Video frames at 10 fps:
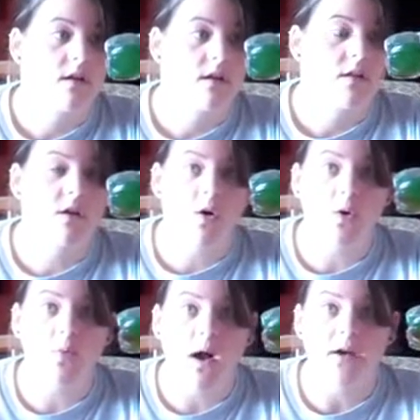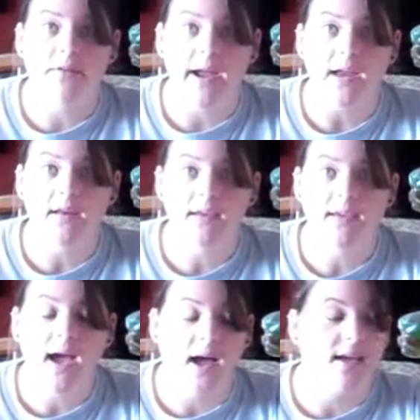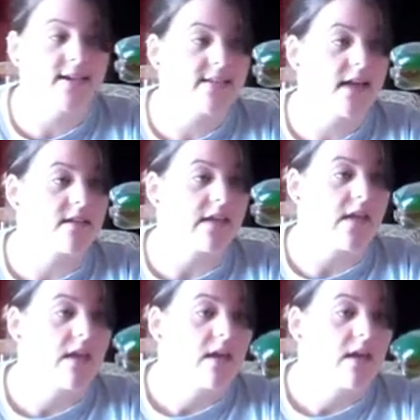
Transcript: The cold water, right? Yeah, exactly.